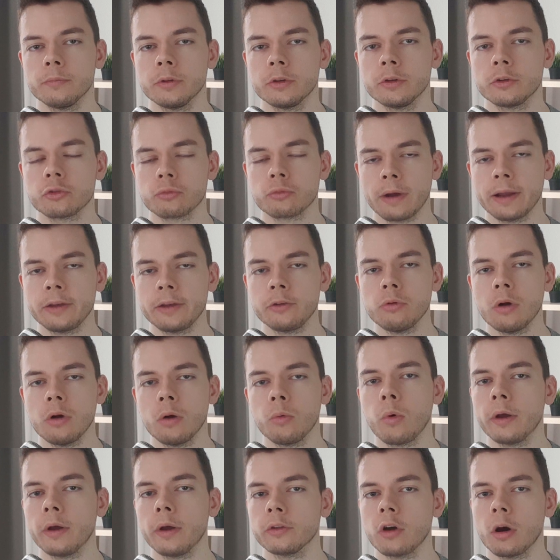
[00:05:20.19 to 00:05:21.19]
try to
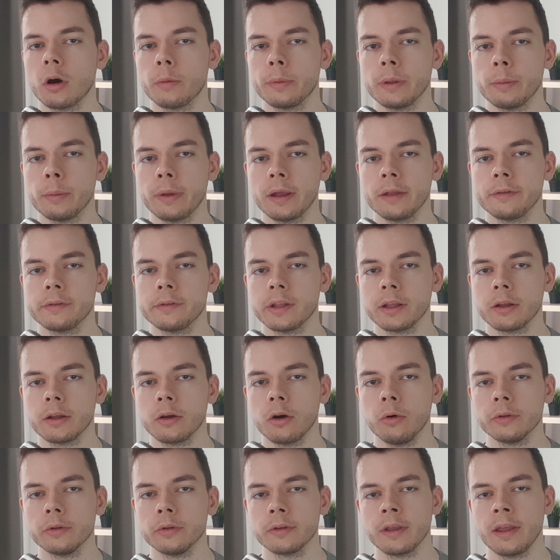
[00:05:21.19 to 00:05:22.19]
avoid copy pasting
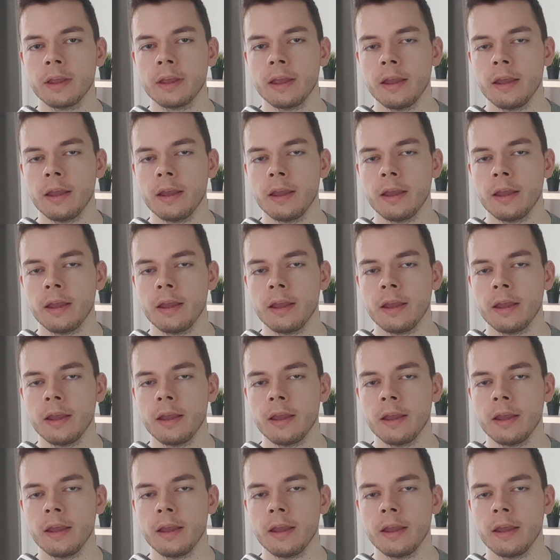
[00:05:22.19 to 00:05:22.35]
code.